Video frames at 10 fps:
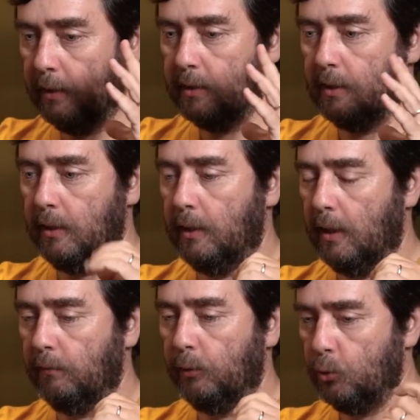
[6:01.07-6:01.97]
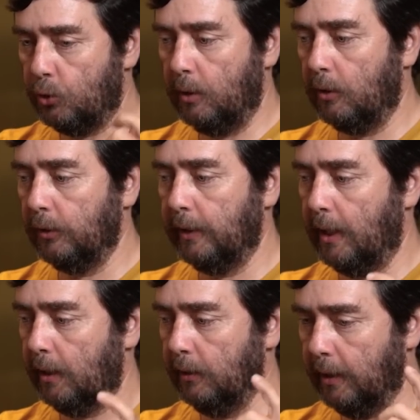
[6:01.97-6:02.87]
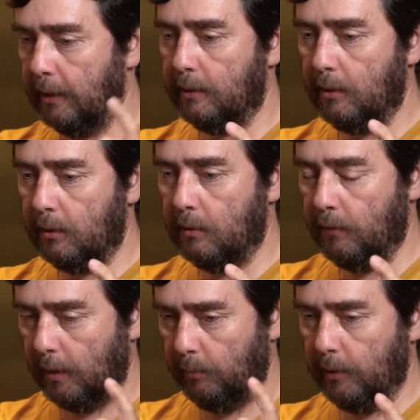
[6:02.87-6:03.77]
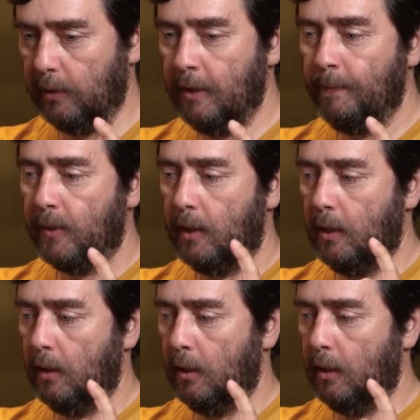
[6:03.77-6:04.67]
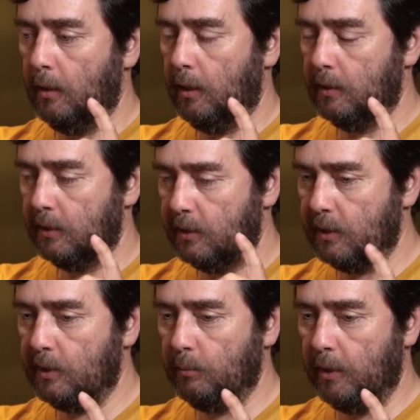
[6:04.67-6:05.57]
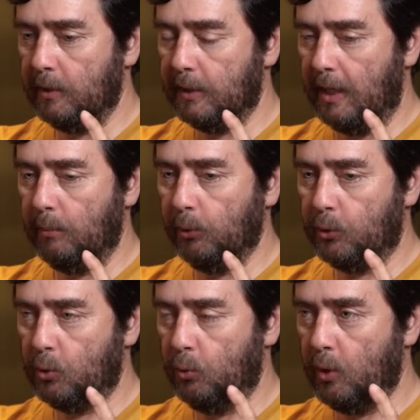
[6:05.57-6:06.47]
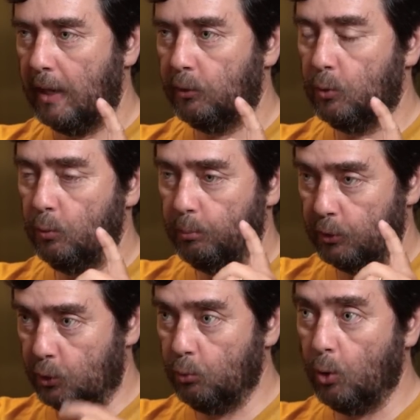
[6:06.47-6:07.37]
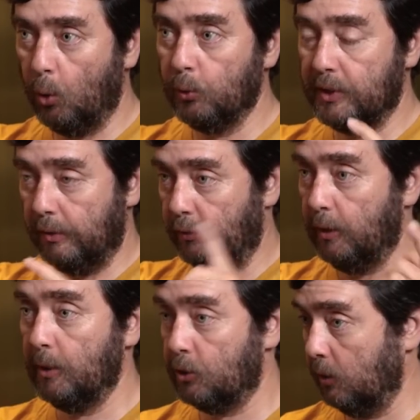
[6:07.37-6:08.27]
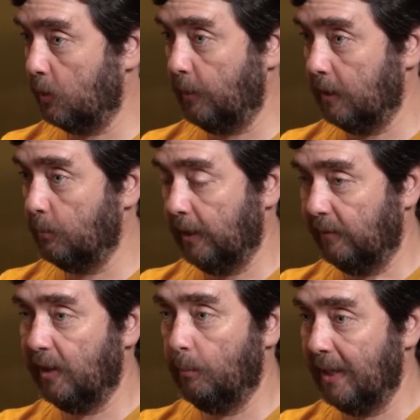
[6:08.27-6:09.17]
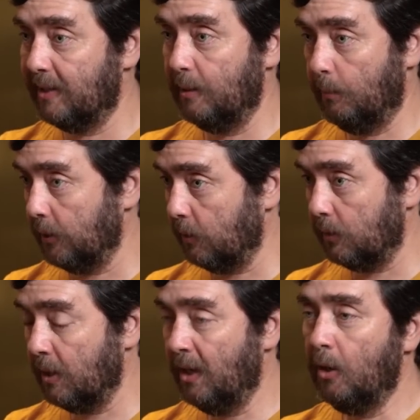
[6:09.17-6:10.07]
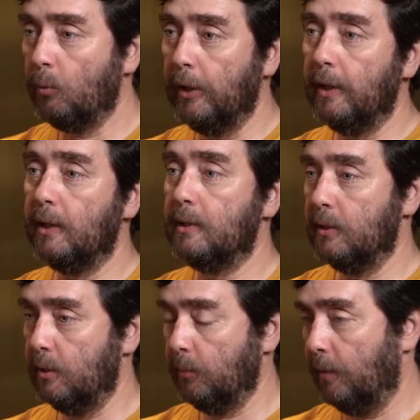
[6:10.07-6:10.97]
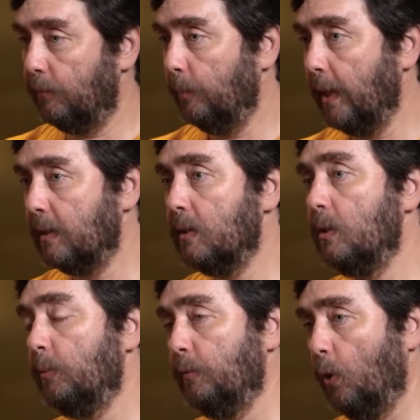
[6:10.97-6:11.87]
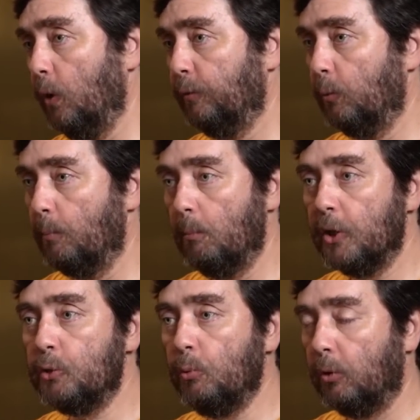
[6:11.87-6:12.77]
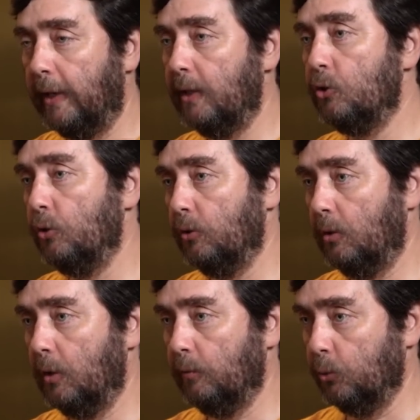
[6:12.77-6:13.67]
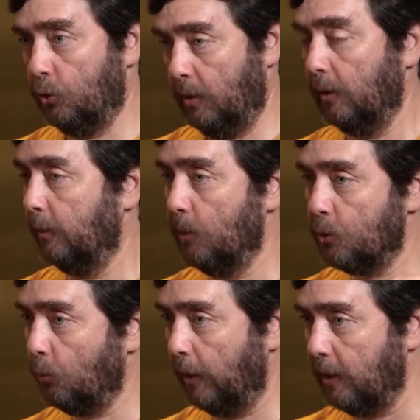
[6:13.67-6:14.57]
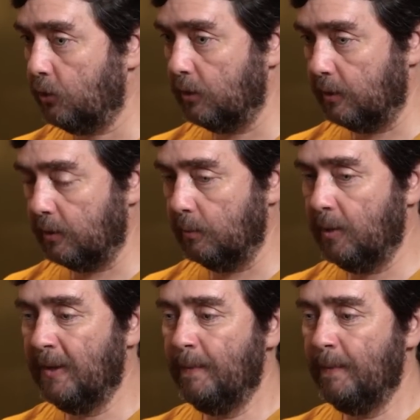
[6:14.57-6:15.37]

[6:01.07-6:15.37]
is evolutionarily a late development. It's a system that is able to pursue goals in three-dimensional space by giving commands to muscles. Where did that system come from? That system evolved from a much more ancient, evolutionarily much more ancient system,